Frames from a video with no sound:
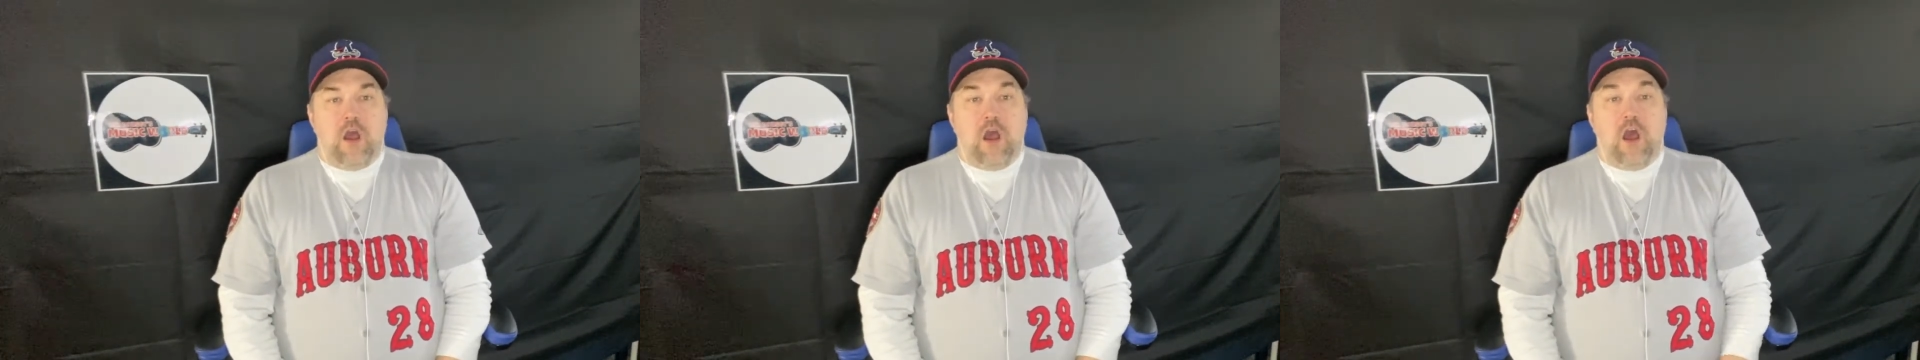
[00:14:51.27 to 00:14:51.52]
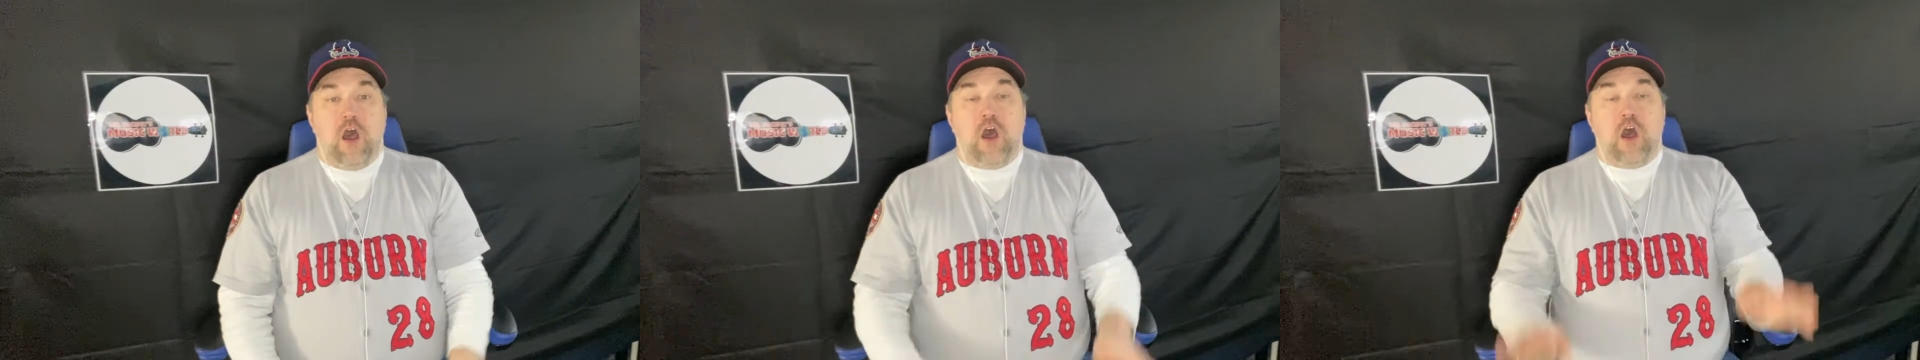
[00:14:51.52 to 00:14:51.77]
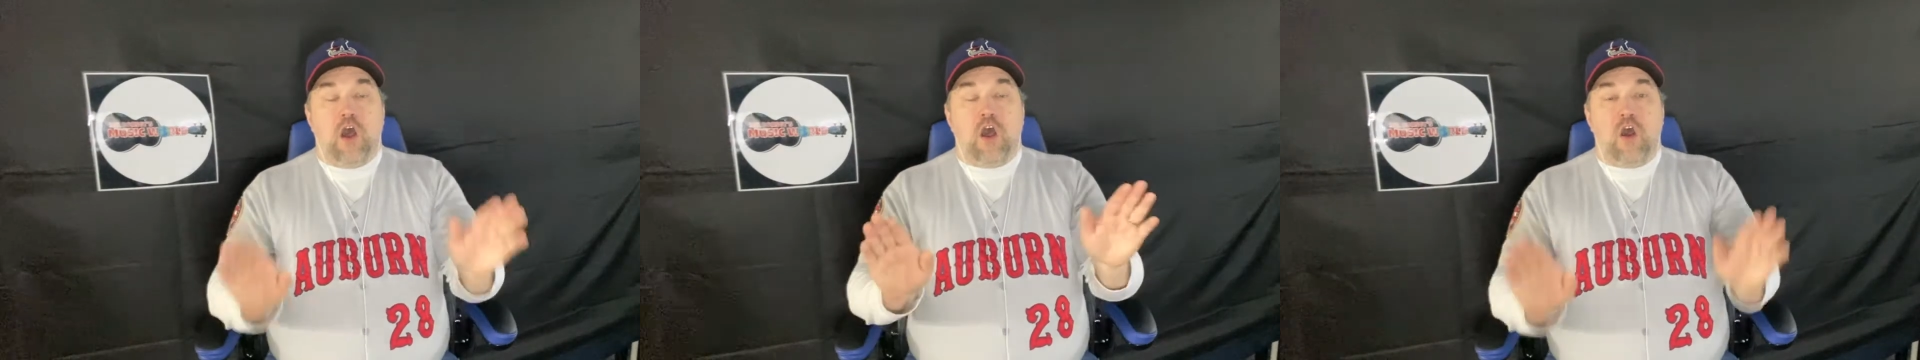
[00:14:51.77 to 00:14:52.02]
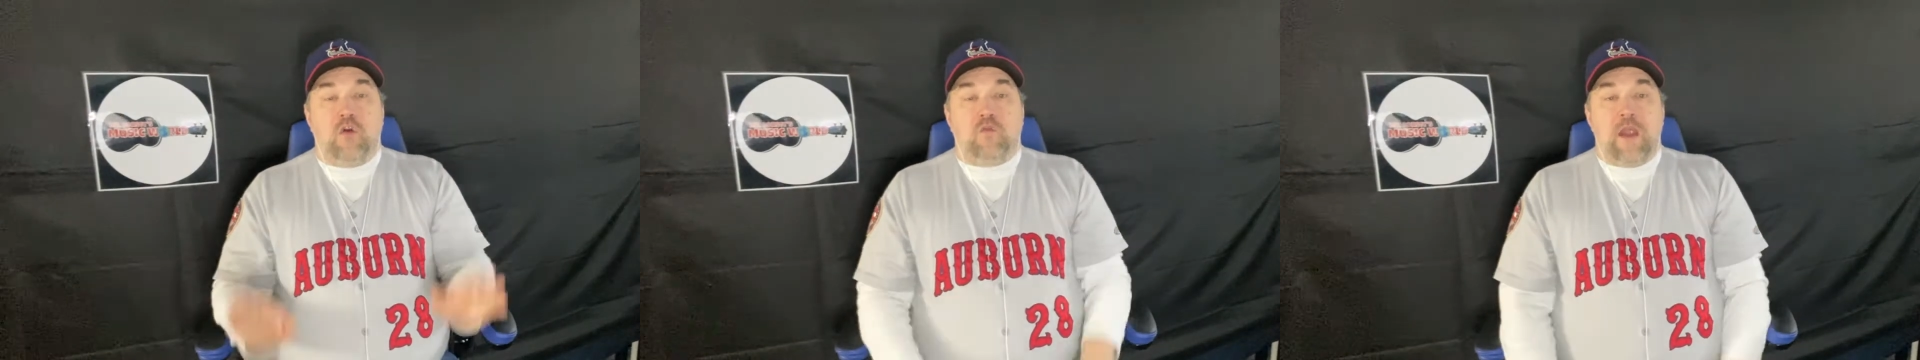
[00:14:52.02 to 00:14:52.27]

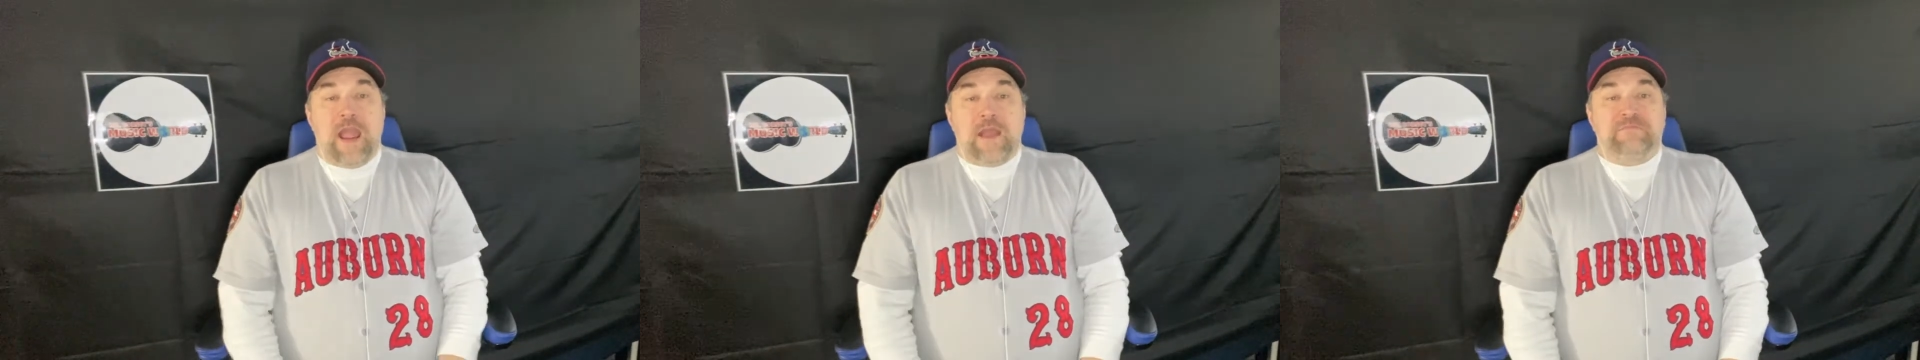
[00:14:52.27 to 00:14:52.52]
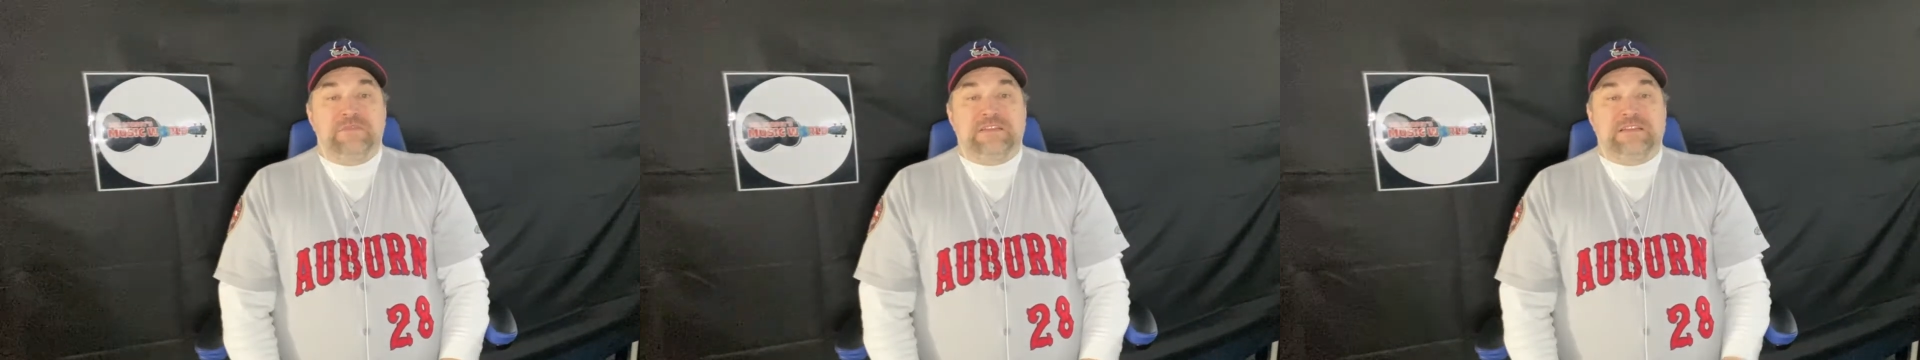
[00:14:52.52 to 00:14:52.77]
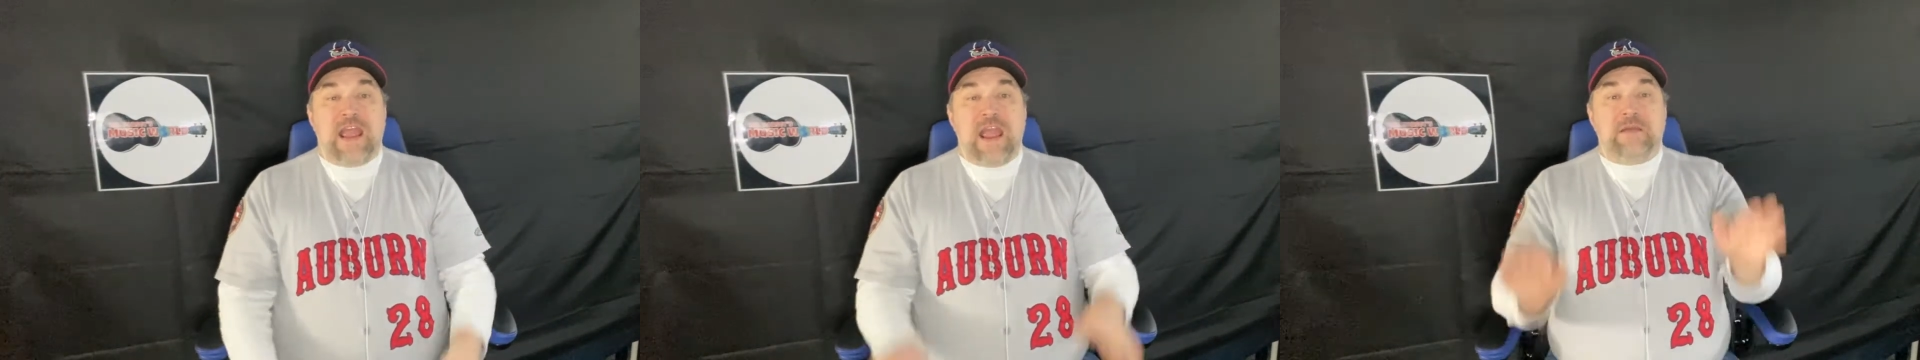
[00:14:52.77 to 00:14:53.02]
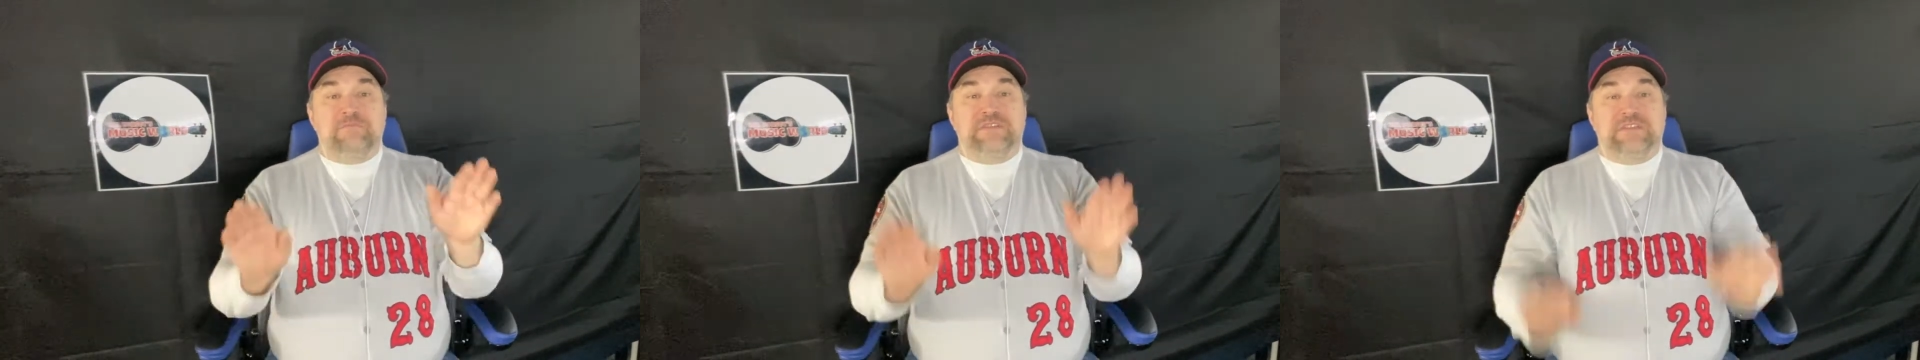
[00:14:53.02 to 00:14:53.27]
A ram
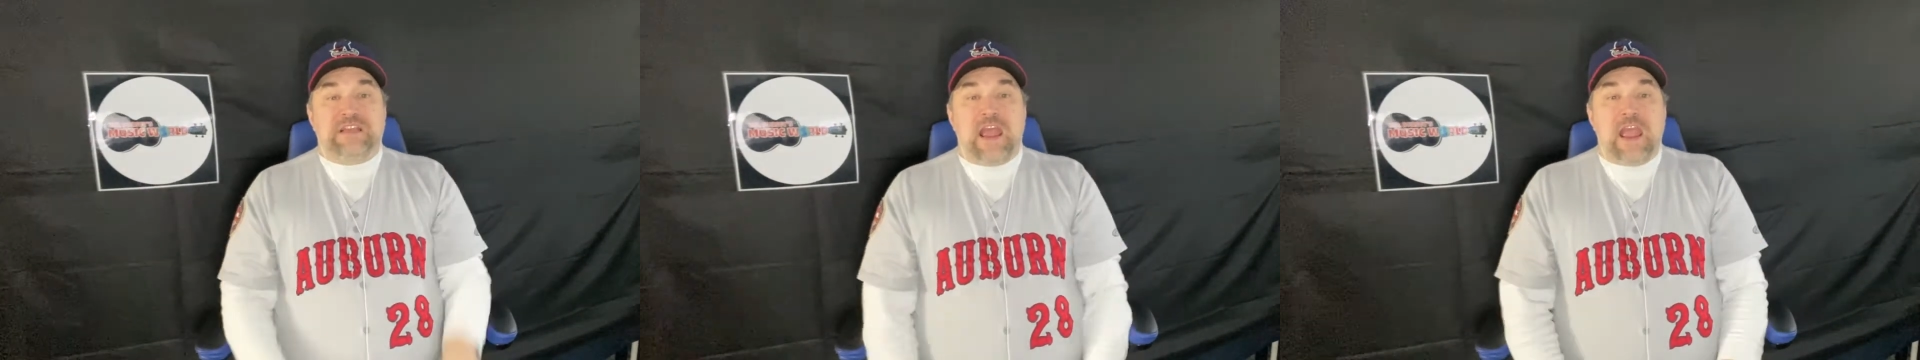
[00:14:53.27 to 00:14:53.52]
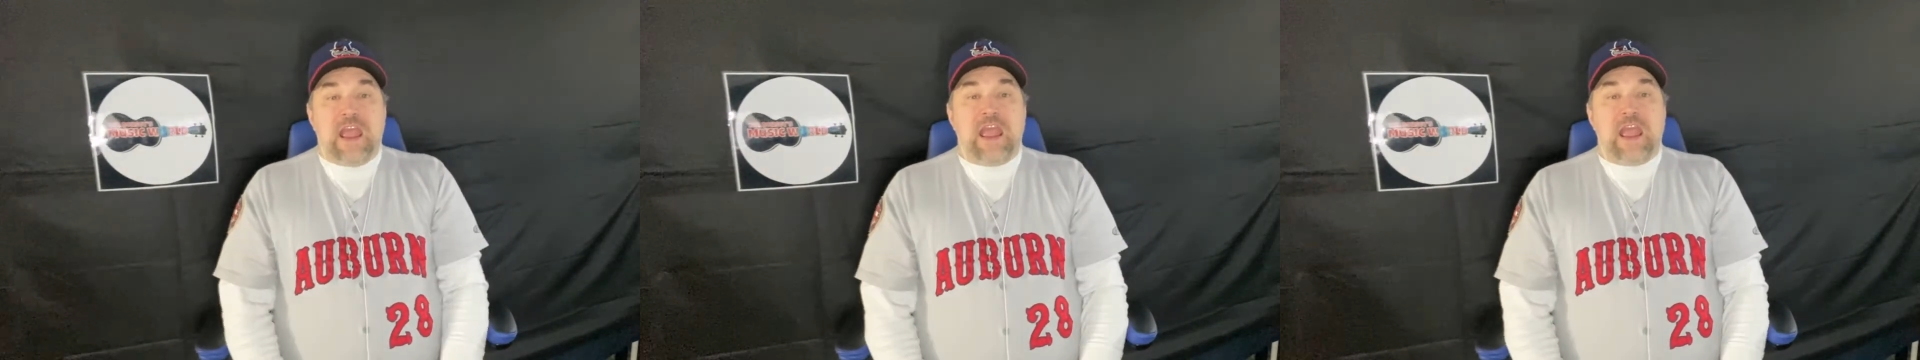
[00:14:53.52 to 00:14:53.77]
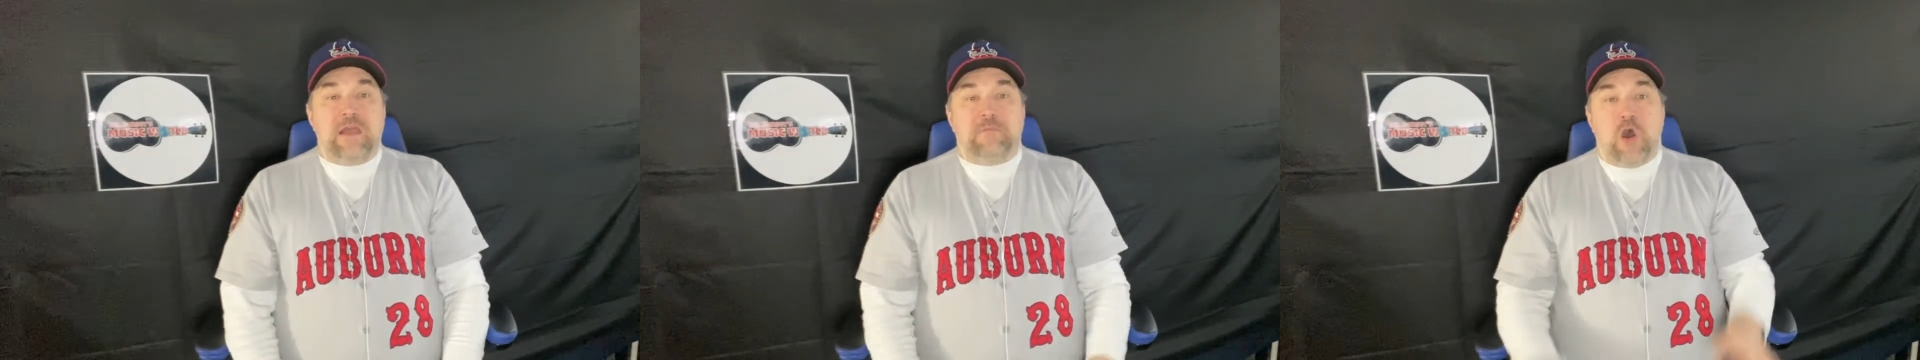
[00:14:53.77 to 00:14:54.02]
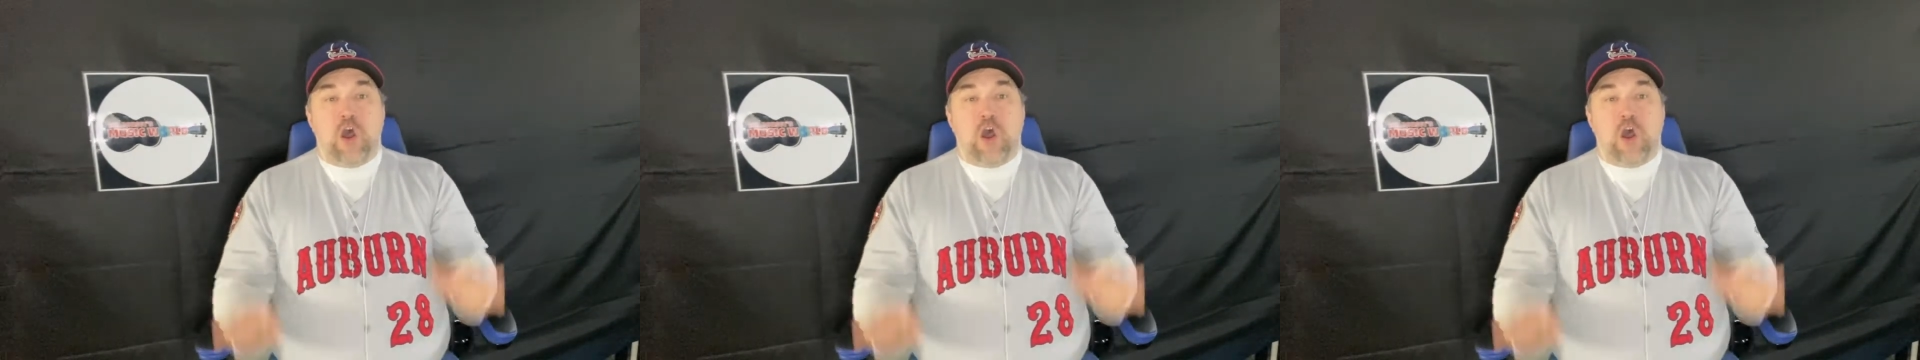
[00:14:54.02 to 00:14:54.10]
sam sam,